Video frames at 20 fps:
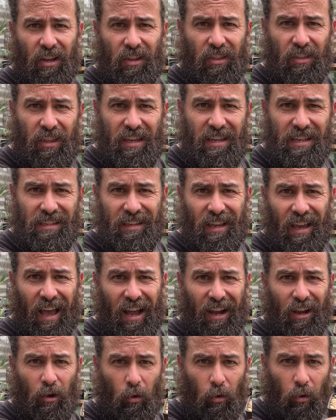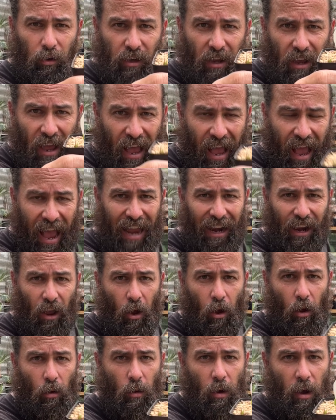these are called
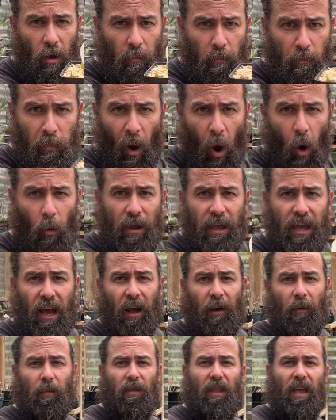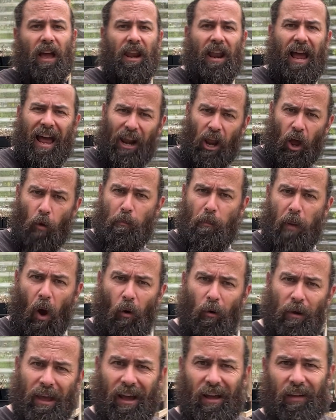Aloe bowiea. And Aloe
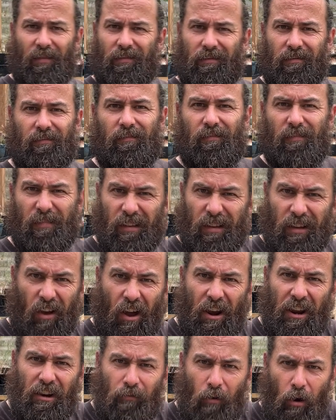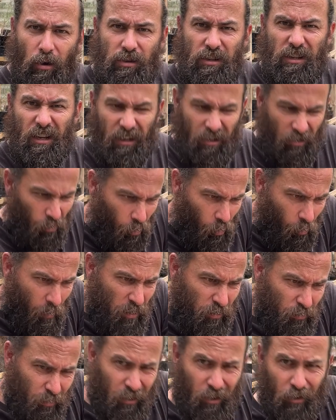bowiea kind of grows
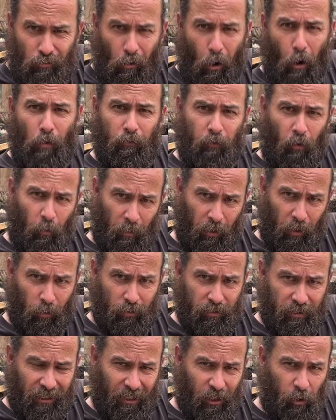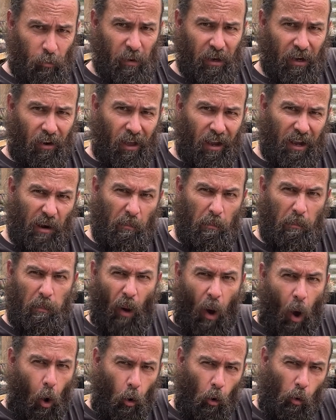almost with a growth form that looks a little bit like a
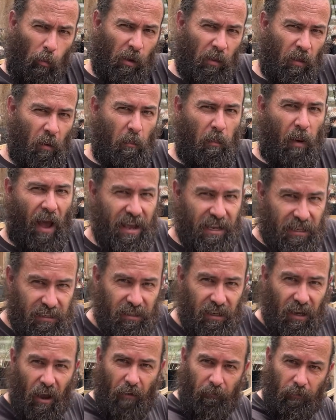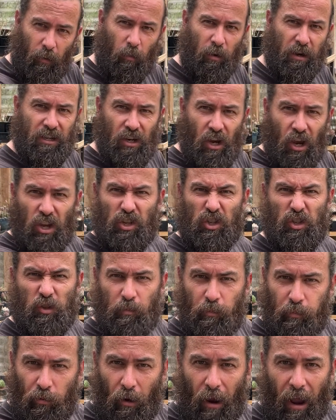bulb at the base, from which
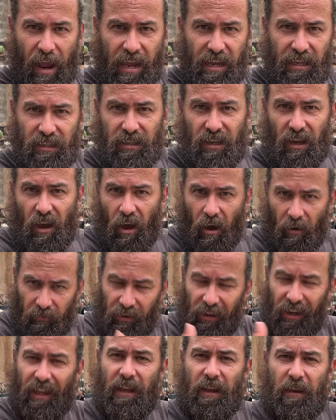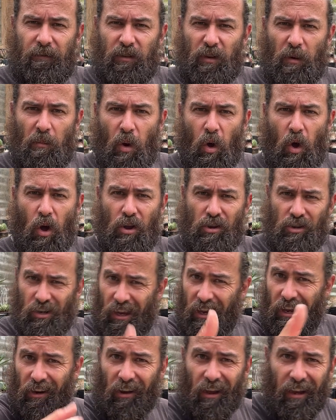sprays of leaves emerge,
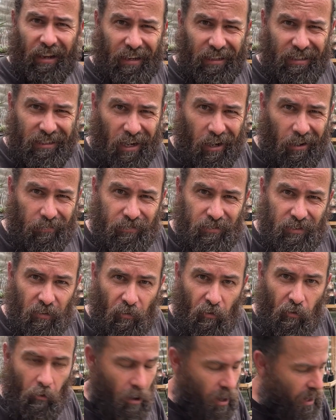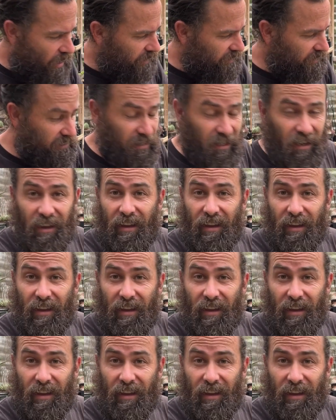like tufts of grass.